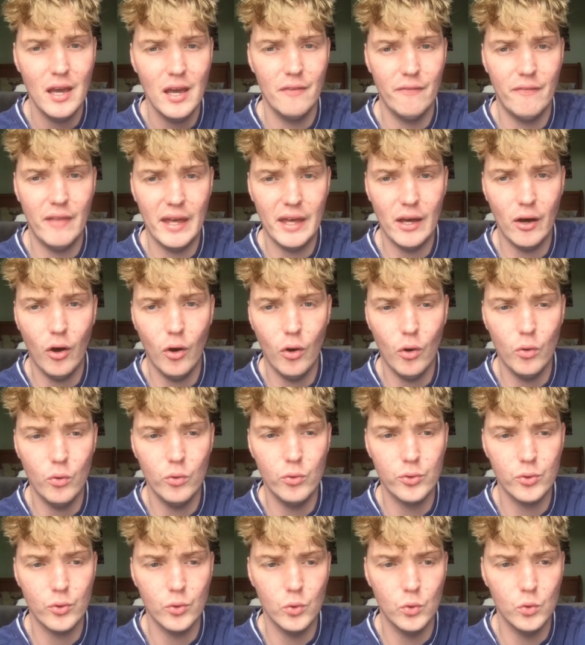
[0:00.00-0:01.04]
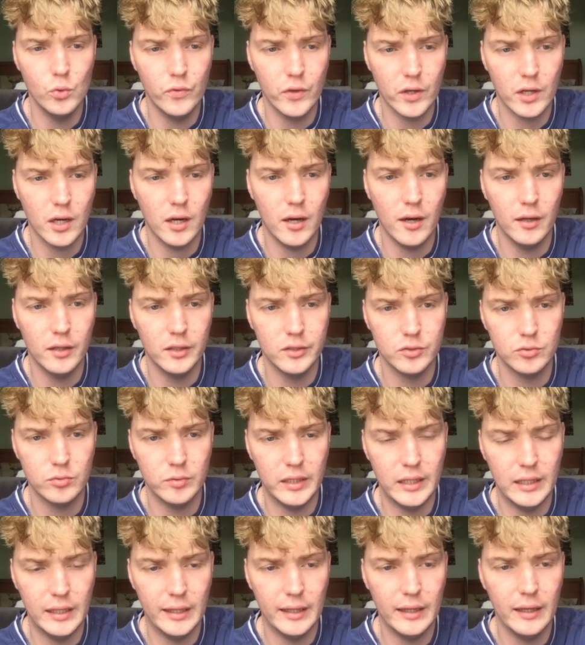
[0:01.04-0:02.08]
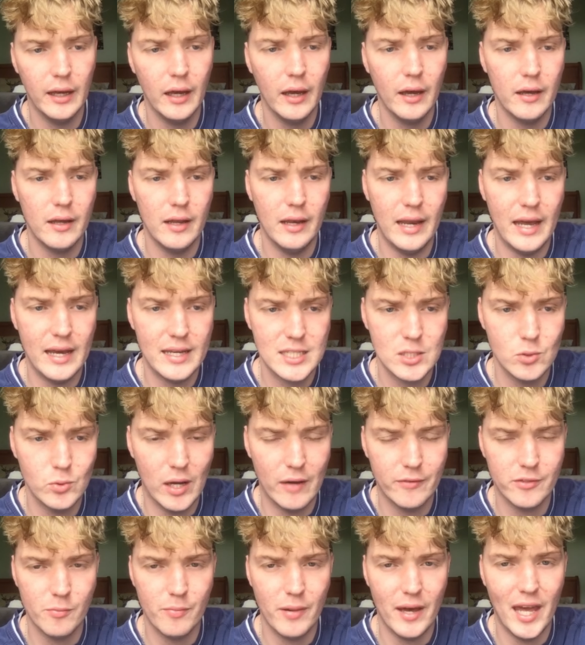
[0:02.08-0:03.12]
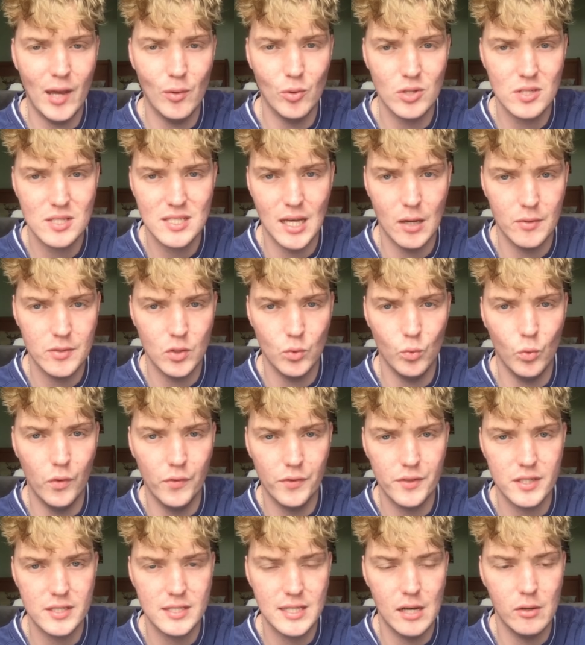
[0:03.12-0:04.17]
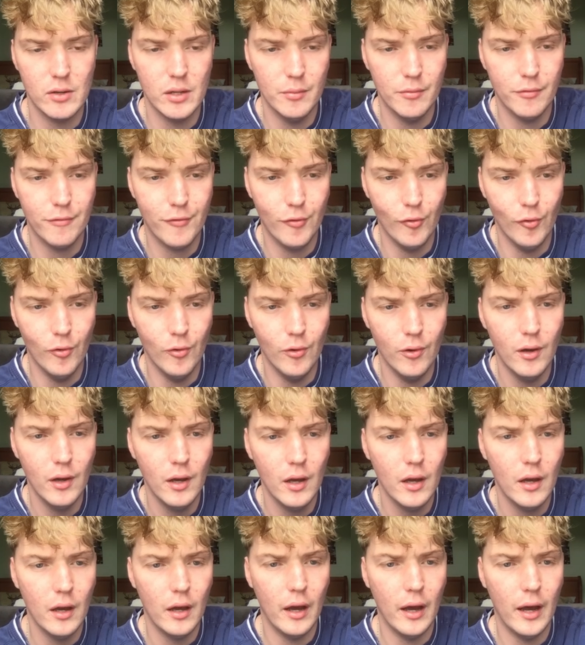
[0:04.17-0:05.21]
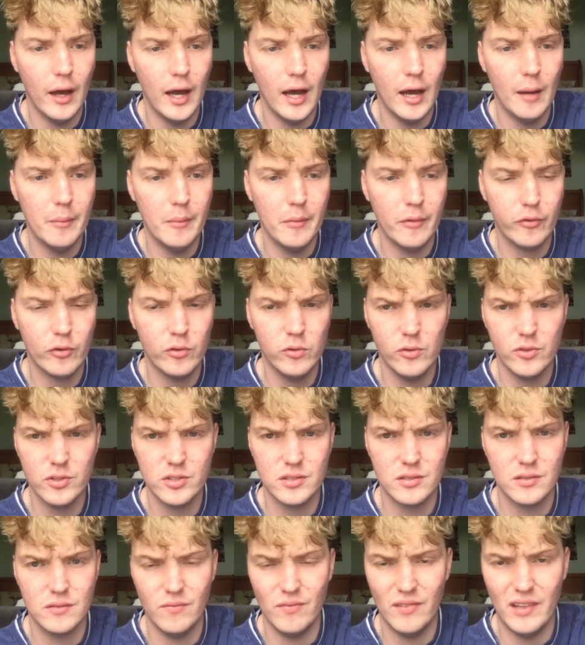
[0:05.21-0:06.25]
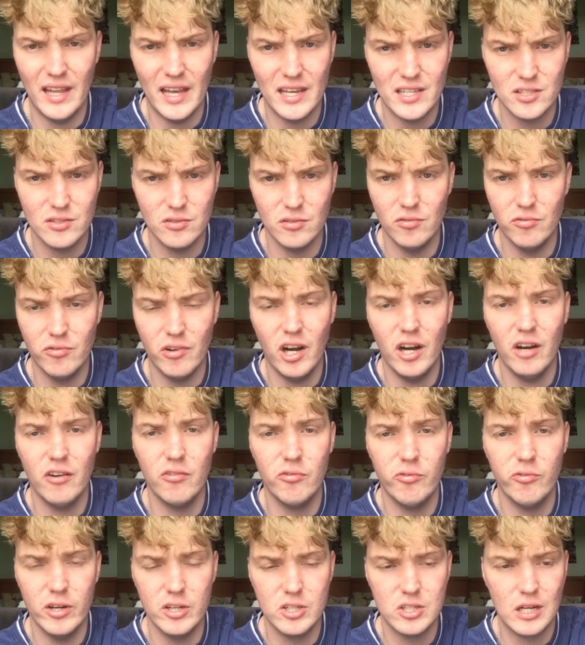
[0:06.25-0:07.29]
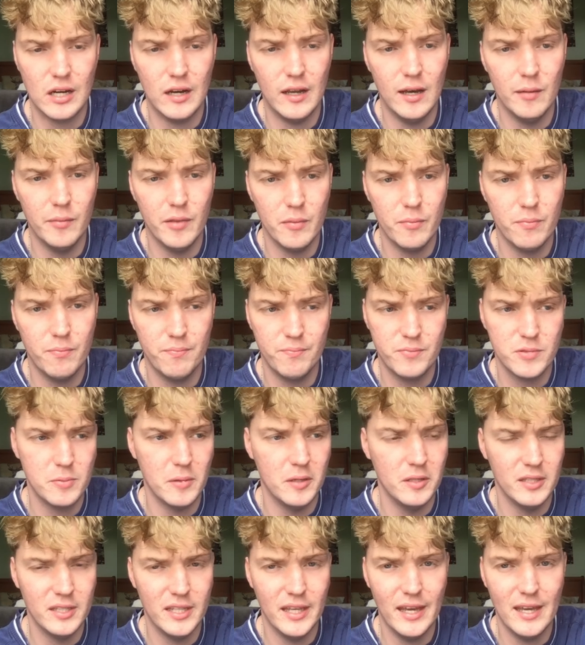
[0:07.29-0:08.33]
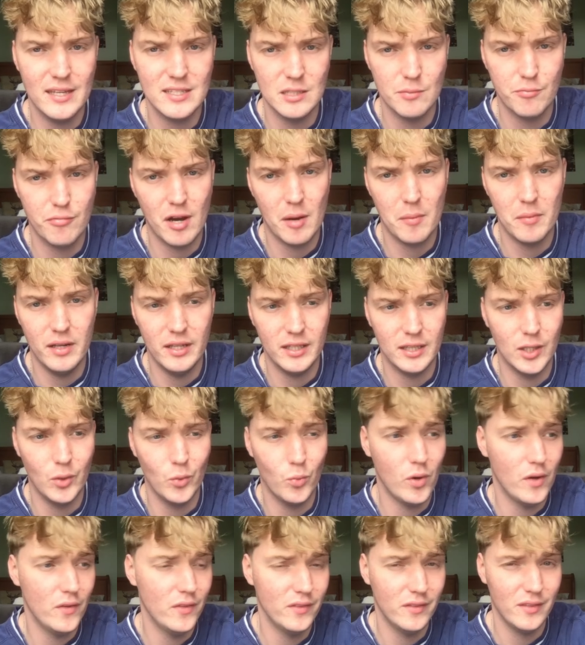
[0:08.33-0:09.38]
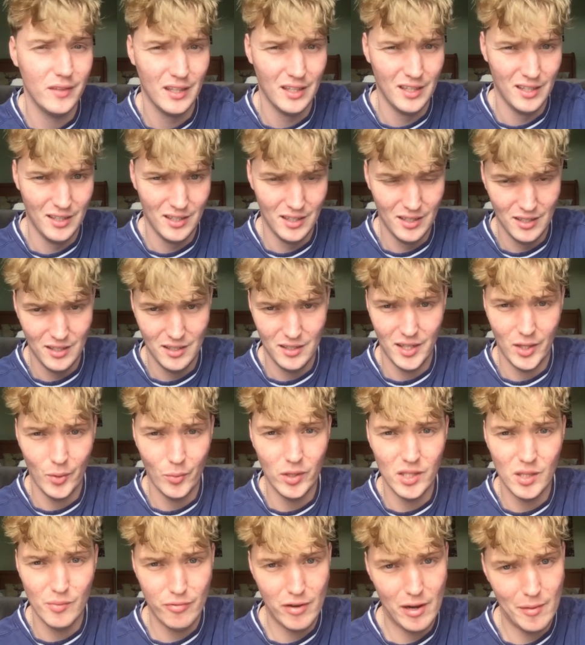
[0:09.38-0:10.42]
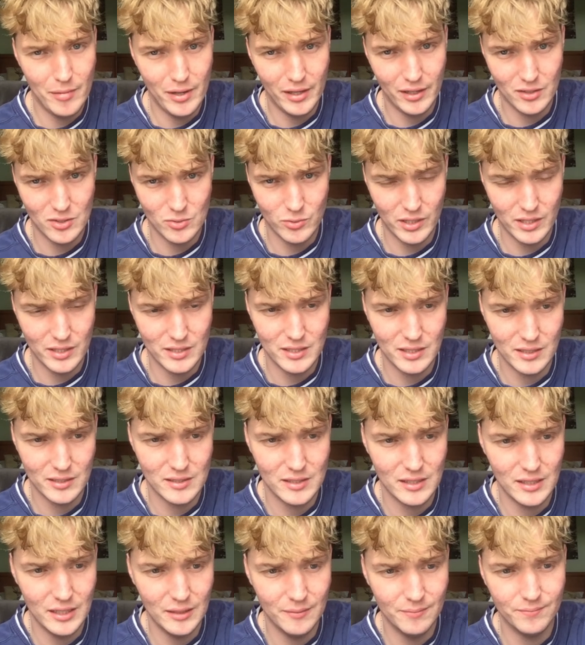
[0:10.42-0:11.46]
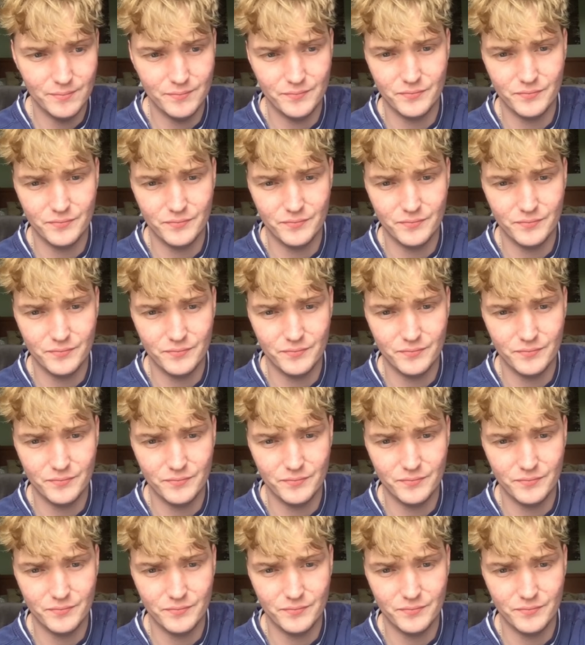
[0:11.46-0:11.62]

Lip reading: They hold all the cards, really. Leicester will have to pay what Celtic want to sell him for. Of course, Leicester, a very rich club. They've spent years in the Premier League. They won the Premier League in 2016.